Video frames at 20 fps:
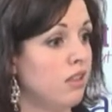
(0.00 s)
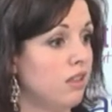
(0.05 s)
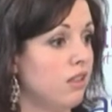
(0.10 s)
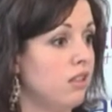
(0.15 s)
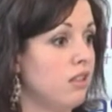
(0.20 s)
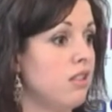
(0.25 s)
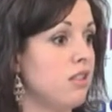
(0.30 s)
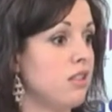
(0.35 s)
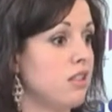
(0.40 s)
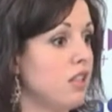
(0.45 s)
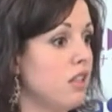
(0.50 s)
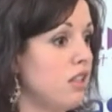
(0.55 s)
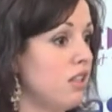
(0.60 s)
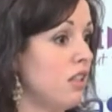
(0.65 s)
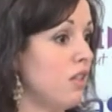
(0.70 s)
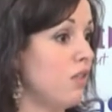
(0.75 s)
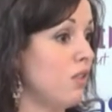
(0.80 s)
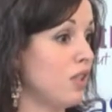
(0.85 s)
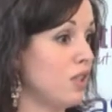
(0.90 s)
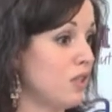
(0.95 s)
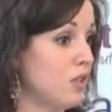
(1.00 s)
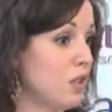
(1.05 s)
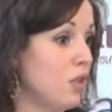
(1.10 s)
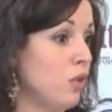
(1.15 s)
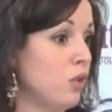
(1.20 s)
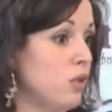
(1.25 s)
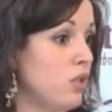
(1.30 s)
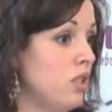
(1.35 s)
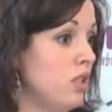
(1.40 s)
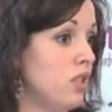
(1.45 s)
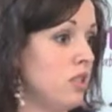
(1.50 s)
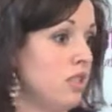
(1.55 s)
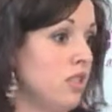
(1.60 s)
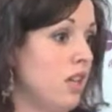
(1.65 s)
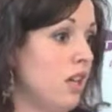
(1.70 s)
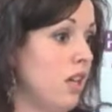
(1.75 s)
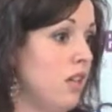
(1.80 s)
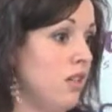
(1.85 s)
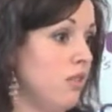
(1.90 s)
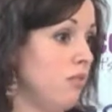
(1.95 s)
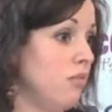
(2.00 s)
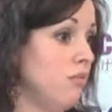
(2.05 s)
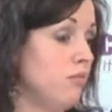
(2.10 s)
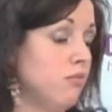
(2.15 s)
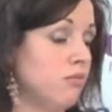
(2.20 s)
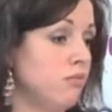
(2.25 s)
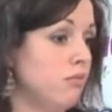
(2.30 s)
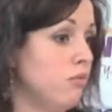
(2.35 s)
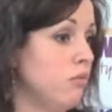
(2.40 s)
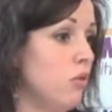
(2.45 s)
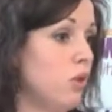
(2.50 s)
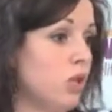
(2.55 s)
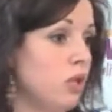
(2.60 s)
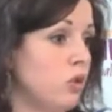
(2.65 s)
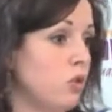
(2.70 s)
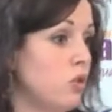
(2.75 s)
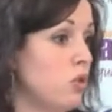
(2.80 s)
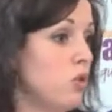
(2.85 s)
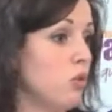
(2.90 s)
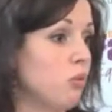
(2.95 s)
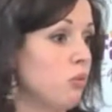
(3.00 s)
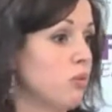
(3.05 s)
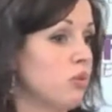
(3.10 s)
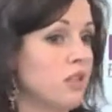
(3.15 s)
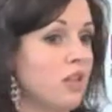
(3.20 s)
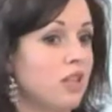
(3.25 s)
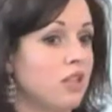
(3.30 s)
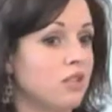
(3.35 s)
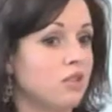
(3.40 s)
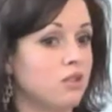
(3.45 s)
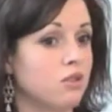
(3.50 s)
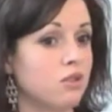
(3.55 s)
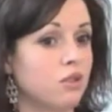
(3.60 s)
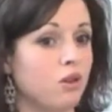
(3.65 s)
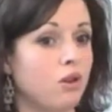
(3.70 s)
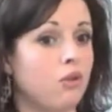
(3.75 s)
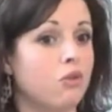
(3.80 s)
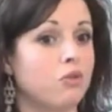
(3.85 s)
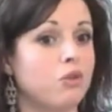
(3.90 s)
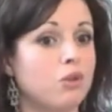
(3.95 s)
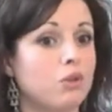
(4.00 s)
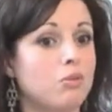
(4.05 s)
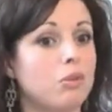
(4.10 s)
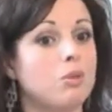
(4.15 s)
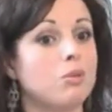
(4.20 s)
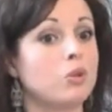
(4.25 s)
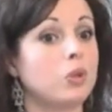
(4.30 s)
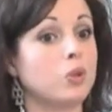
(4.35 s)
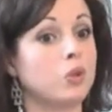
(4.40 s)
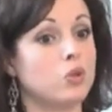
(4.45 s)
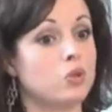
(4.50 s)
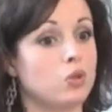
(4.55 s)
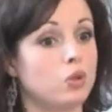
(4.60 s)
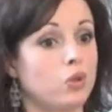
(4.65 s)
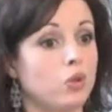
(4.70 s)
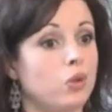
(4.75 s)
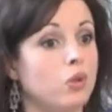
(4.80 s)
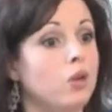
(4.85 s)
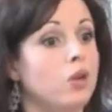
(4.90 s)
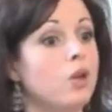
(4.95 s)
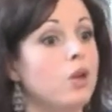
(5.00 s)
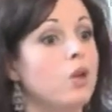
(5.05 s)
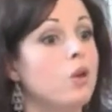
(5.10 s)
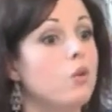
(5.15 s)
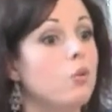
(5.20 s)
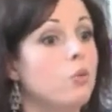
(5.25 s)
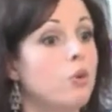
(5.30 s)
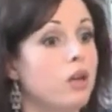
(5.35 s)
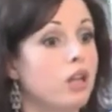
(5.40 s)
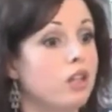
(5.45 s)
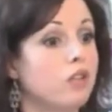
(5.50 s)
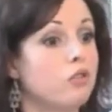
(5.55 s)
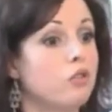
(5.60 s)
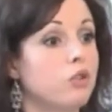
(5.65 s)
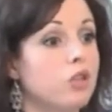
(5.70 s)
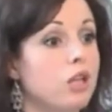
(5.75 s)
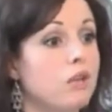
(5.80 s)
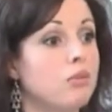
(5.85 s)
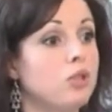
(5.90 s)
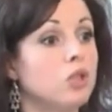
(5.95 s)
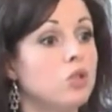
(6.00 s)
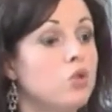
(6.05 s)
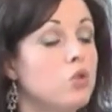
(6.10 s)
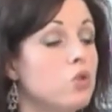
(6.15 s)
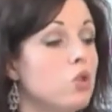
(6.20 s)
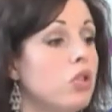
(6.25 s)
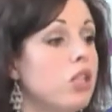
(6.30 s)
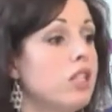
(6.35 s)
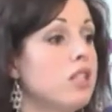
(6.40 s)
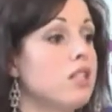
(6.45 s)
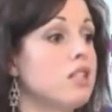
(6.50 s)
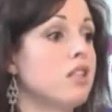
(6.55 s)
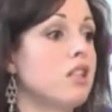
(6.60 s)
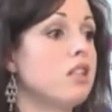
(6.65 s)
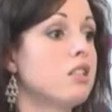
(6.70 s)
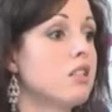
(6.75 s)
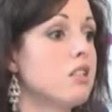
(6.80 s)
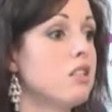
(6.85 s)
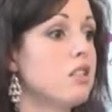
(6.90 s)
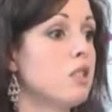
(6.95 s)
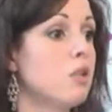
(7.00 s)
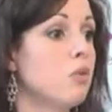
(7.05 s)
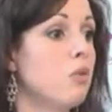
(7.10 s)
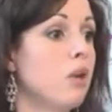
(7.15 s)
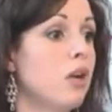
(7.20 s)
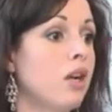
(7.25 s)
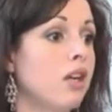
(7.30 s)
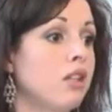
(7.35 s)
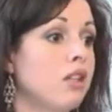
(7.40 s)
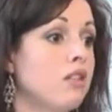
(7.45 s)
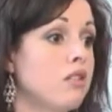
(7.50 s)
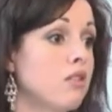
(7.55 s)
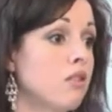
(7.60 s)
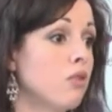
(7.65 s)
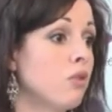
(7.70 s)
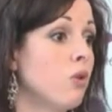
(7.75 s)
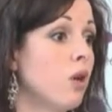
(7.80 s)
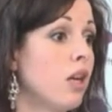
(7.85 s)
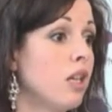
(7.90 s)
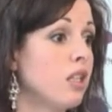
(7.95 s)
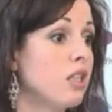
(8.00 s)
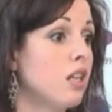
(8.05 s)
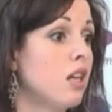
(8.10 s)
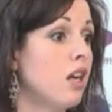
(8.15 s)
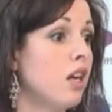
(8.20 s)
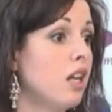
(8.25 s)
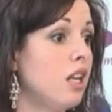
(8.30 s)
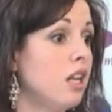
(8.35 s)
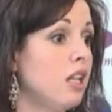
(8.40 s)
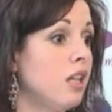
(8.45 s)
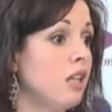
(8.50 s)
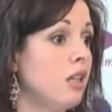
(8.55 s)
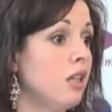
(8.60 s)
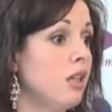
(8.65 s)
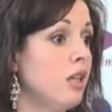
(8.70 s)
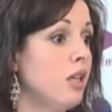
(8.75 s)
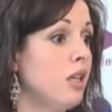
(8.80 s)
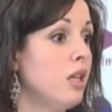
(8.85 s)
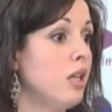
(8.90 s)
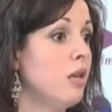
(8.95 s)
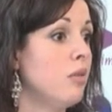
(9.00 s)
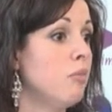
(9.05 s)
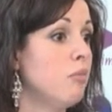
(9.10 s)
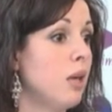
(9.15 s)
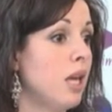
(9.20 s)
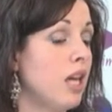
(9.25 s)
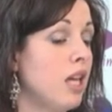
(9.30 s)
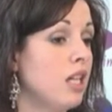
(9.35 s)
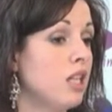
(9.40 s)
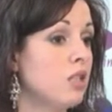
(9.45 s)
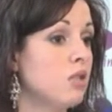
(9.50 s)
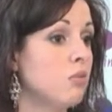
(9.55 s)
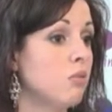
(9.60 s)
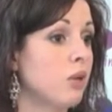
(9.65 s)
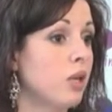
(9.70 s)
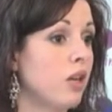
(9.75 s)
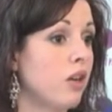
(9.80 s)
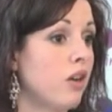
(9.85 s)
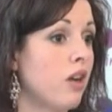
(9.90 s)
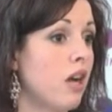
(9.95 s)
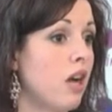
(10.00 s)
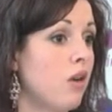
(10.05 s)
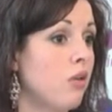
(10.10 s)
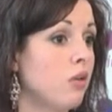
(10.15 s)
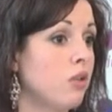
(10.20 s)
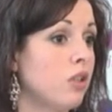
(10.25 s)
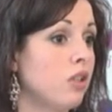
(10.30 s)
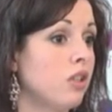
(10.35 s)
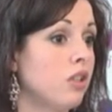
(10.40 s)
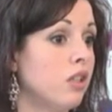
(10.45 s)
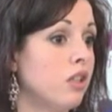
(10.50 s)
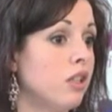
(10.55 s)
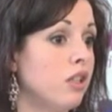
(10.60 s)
this year they've excluded, say, 1 or 2% of the people who do work for them. And usually consultancy work is quite highly paid per hour.